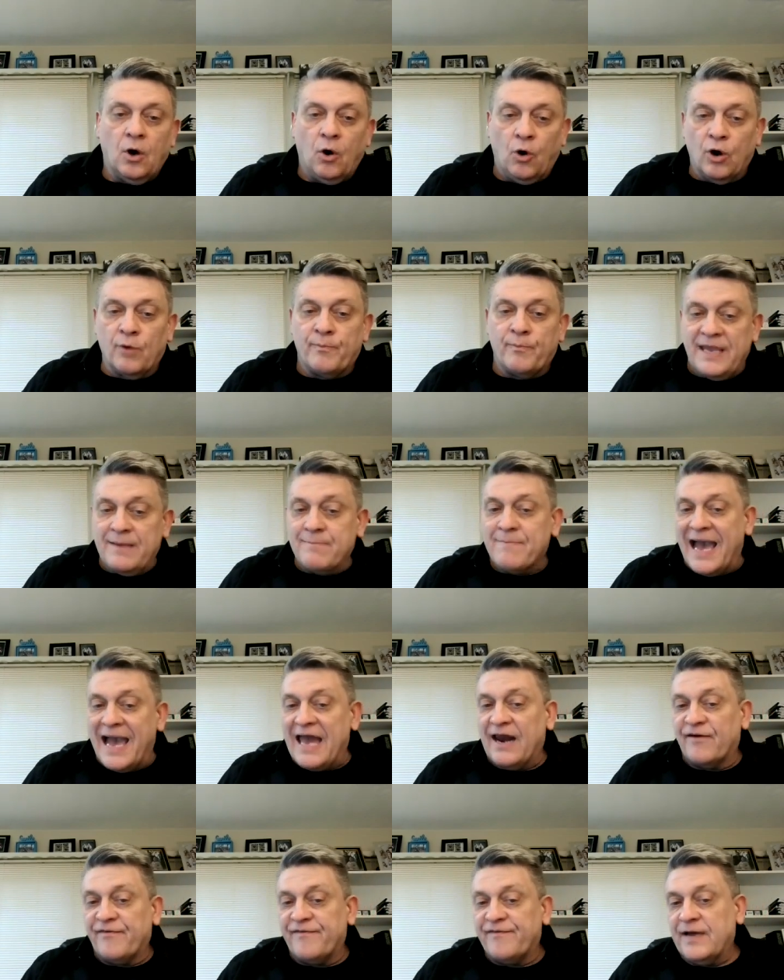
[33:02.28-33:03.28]
or be
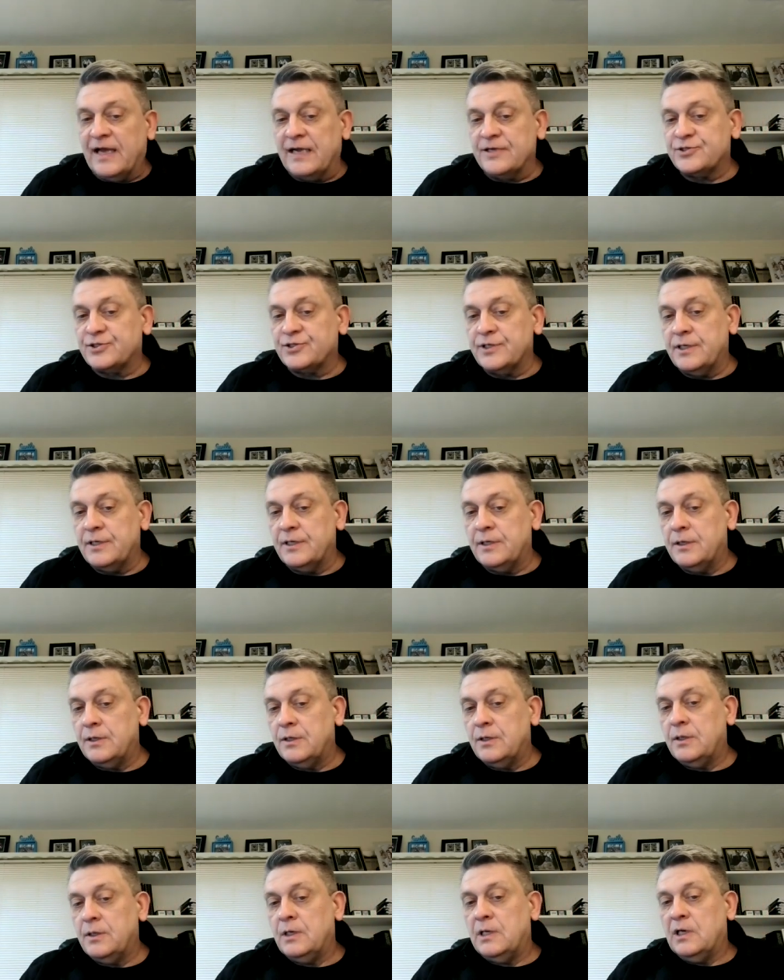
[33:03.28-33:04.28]
manifested,
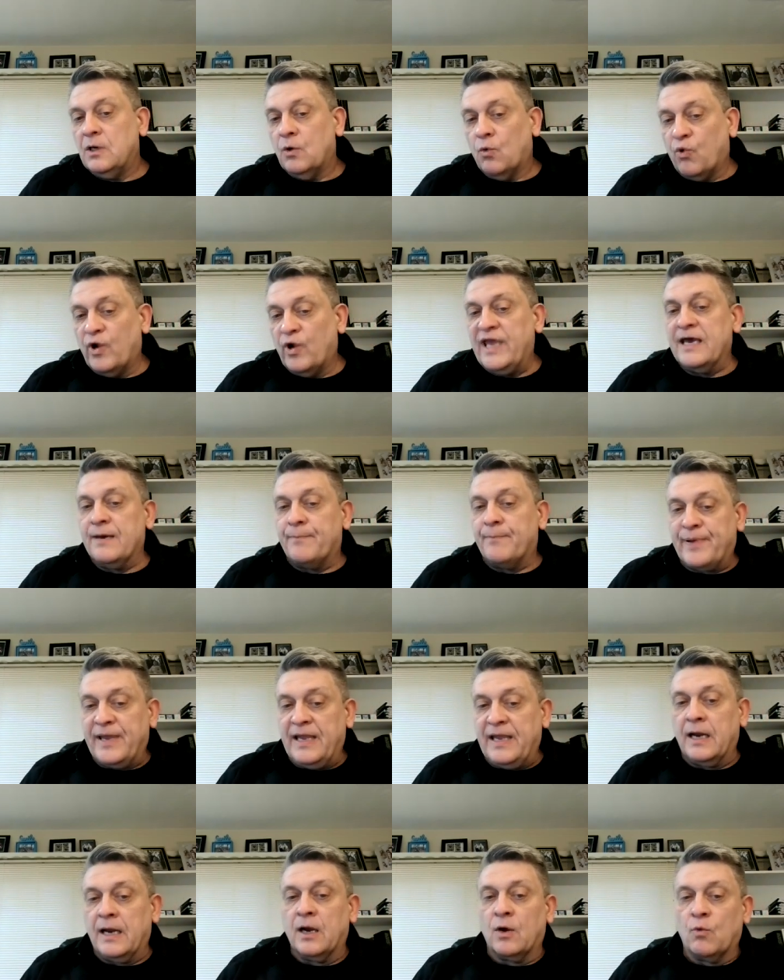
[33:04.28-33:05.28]
we
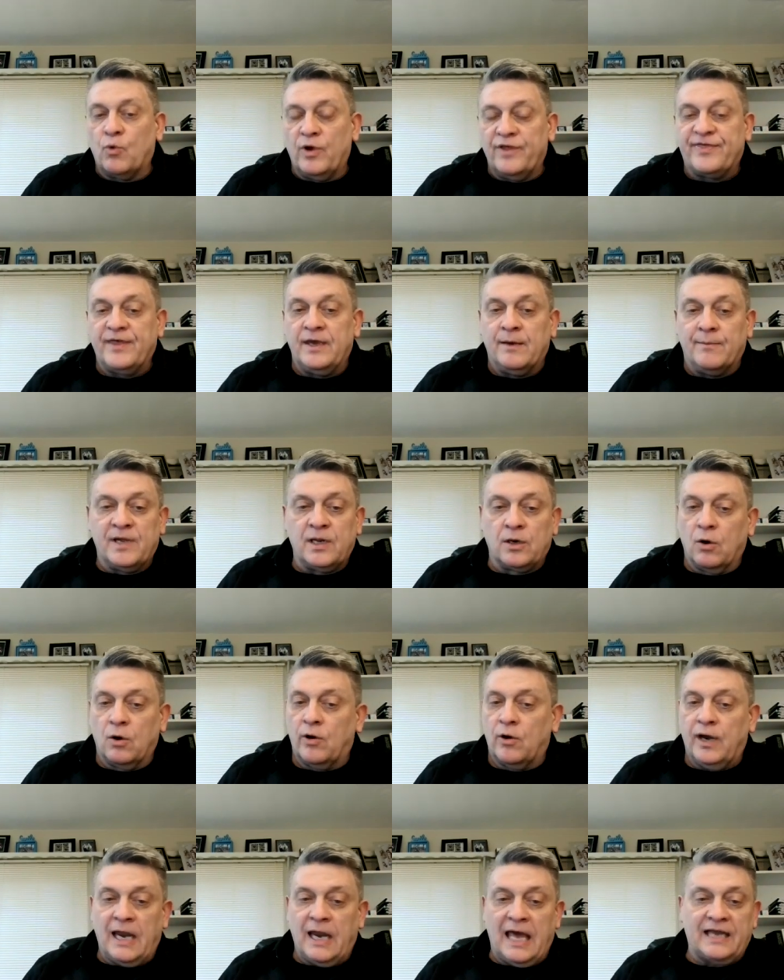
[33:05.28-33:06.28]
appear with him in
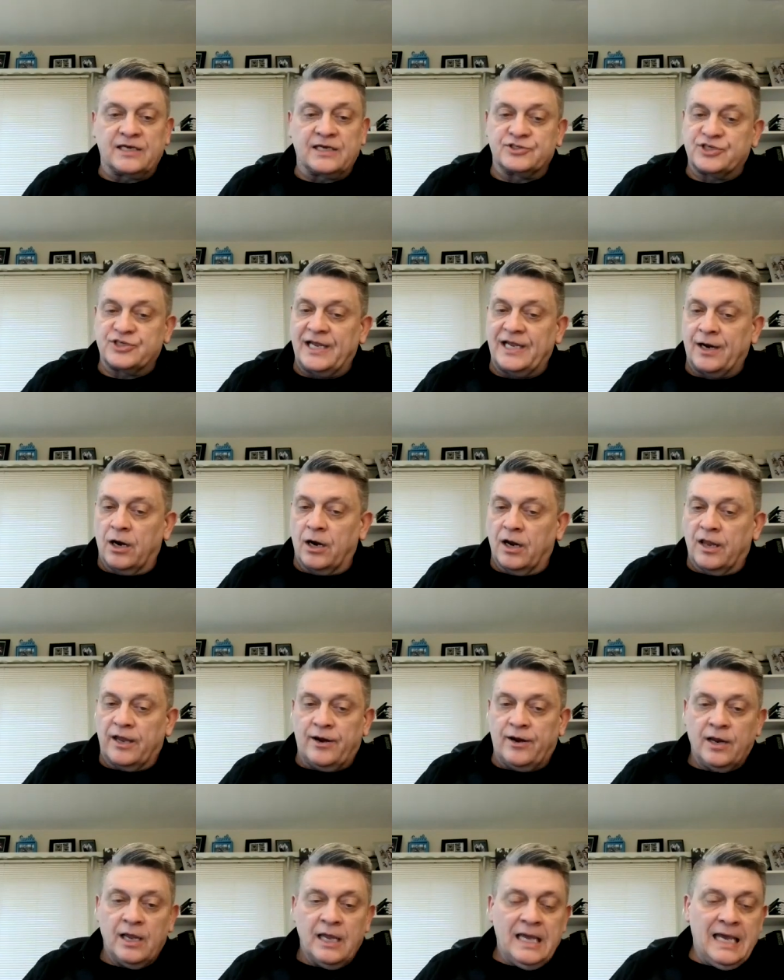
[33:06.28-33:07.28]
glory. Like I said
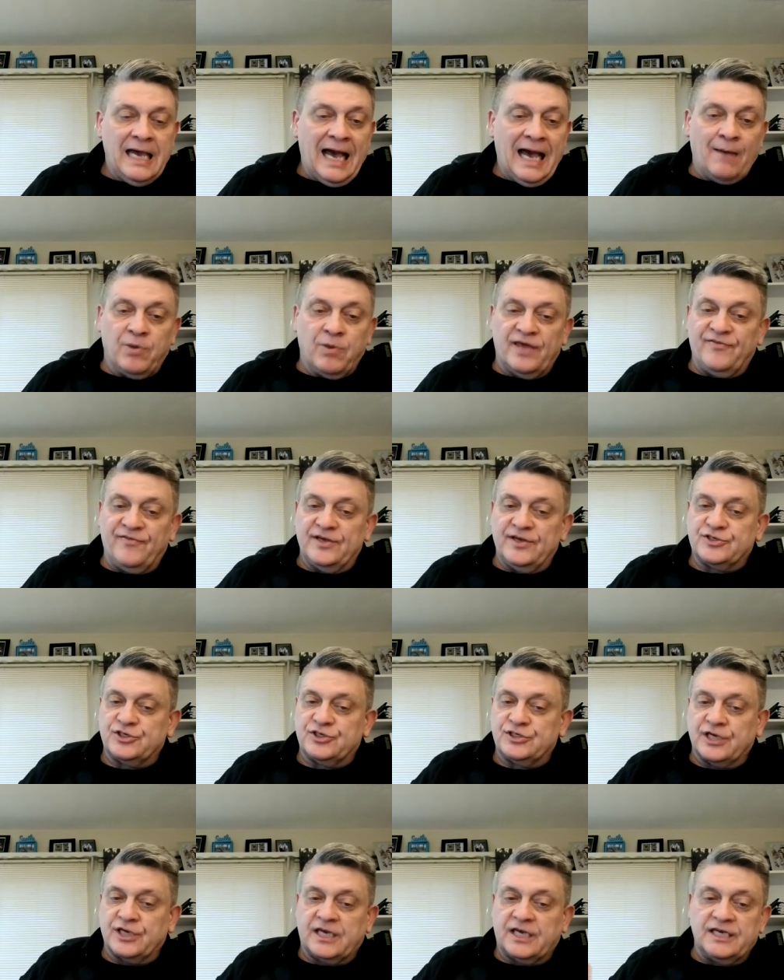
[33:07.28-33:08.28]
earlier, I believe this
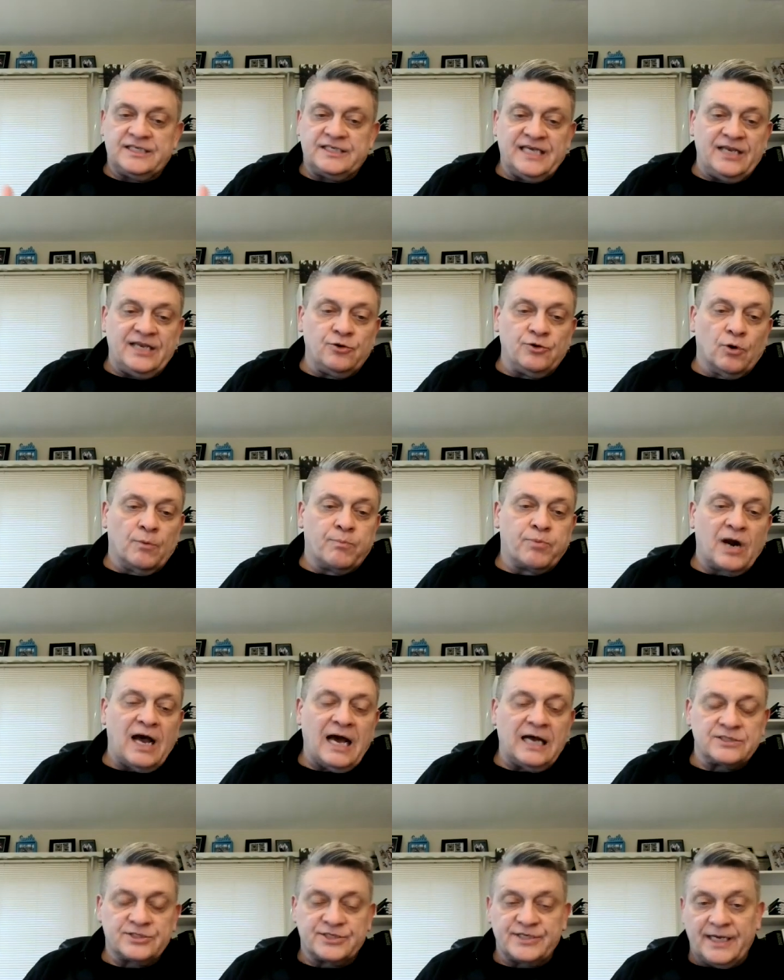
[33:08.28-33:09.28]
is a continual
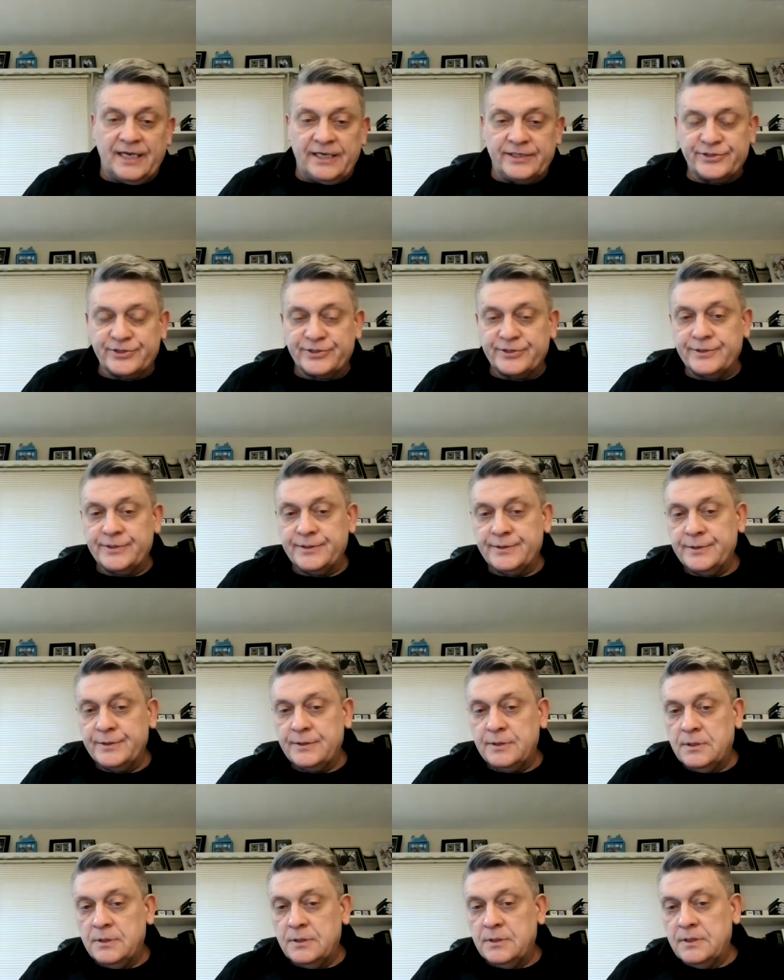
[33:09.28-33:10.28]
process.
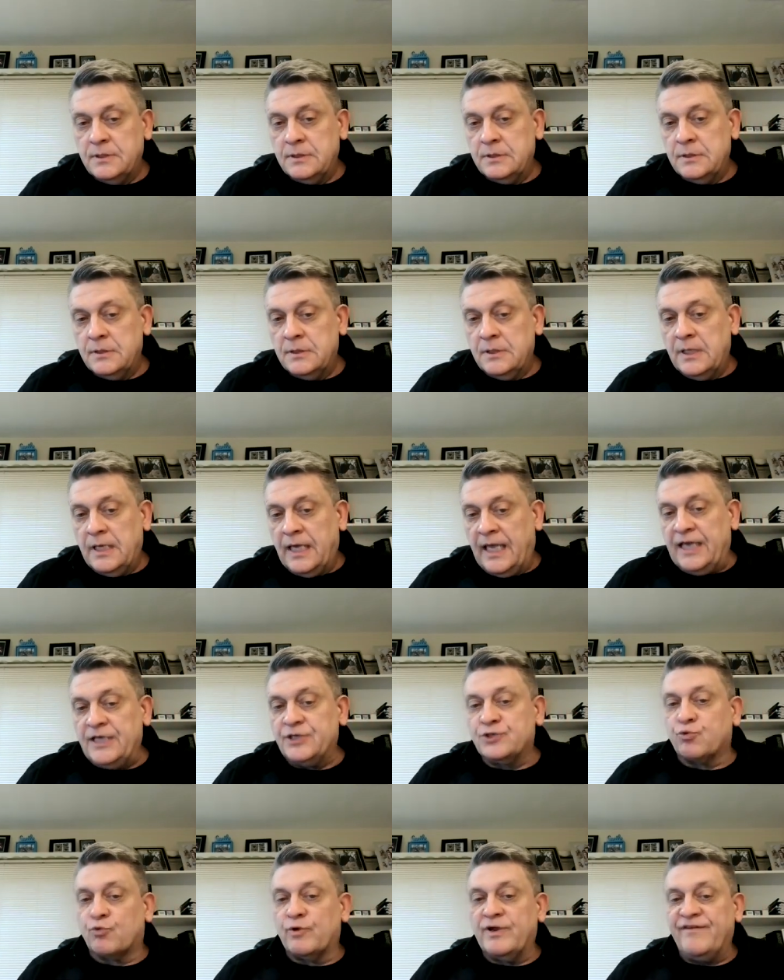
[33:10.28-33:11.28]

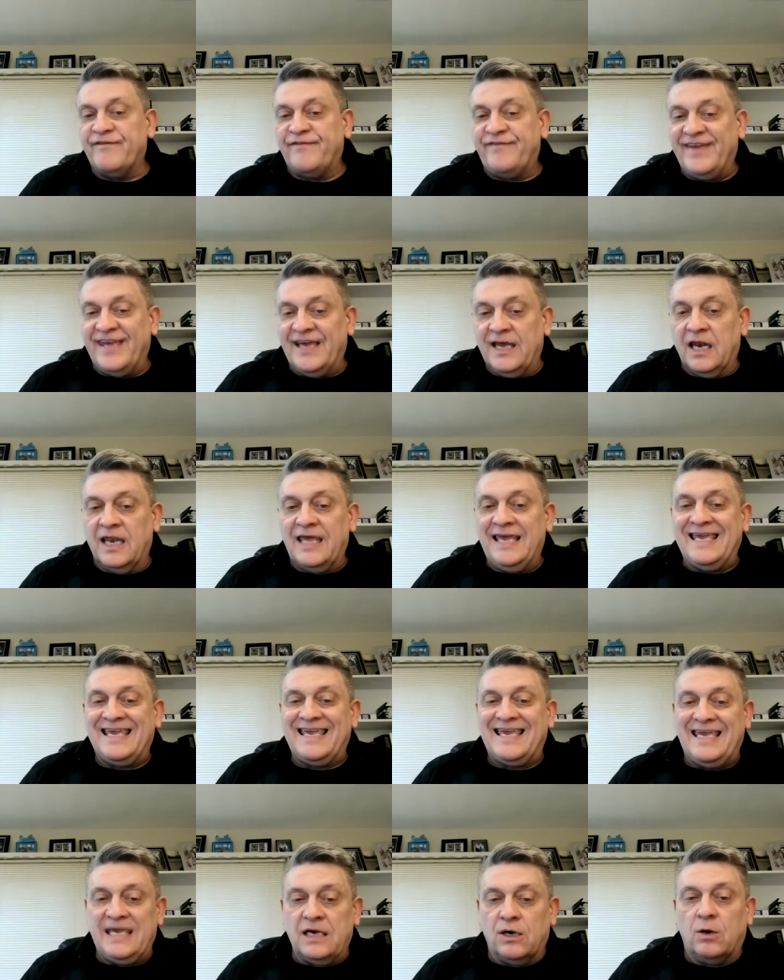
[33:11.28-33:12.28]
He's
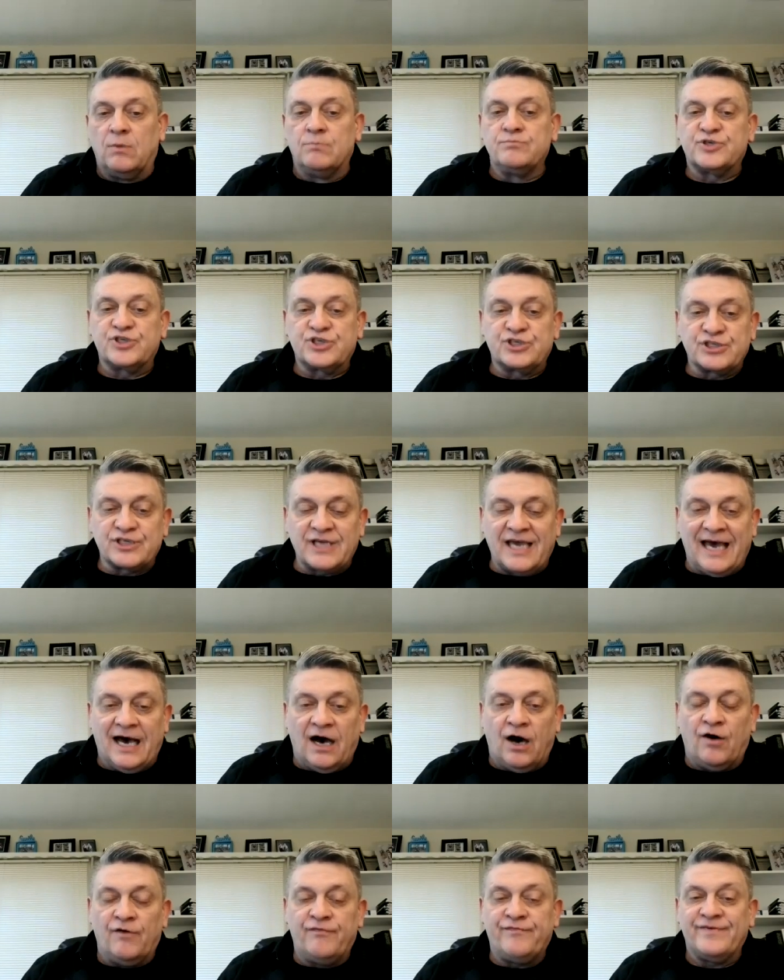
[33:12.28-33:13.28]
revealing
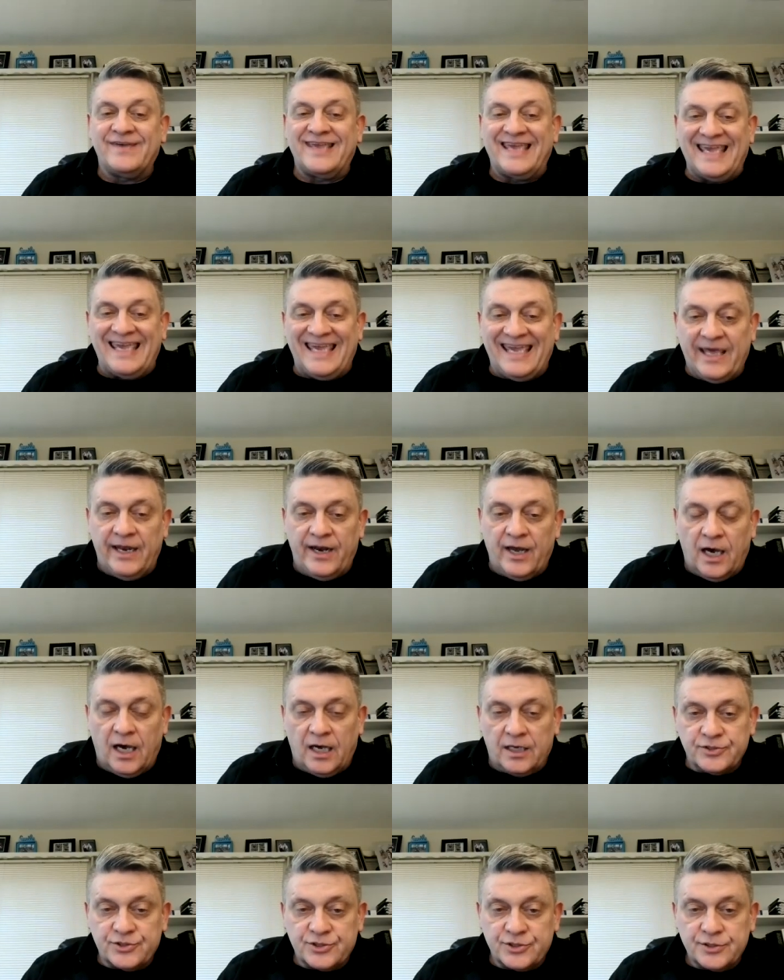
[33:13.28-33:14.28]
himself in
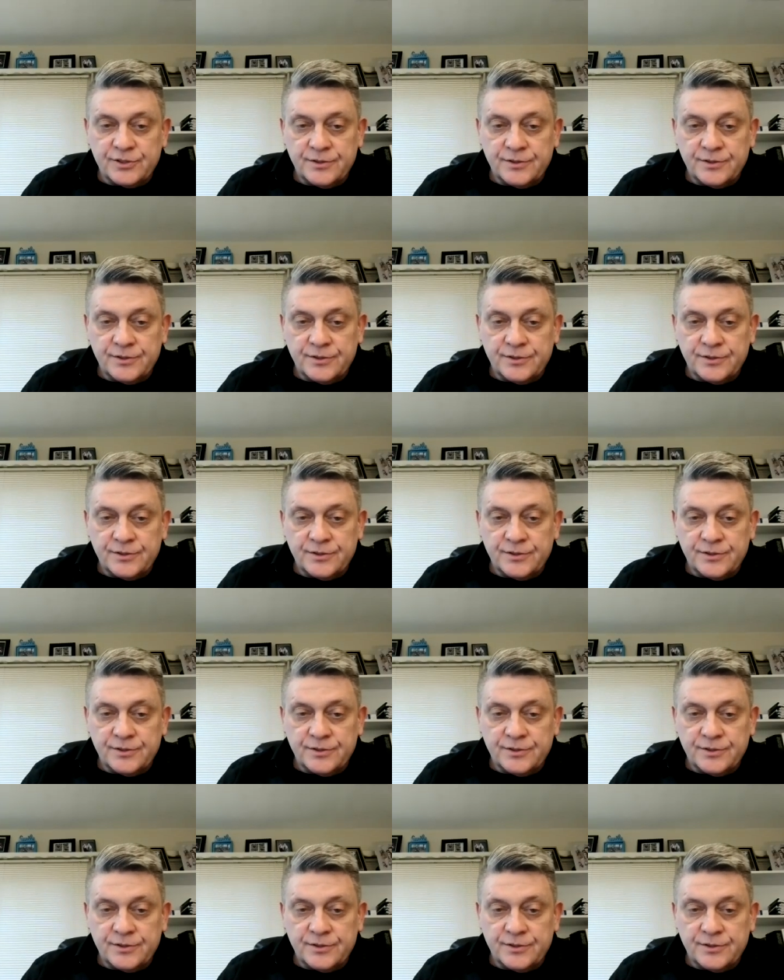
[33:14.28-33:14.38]
us.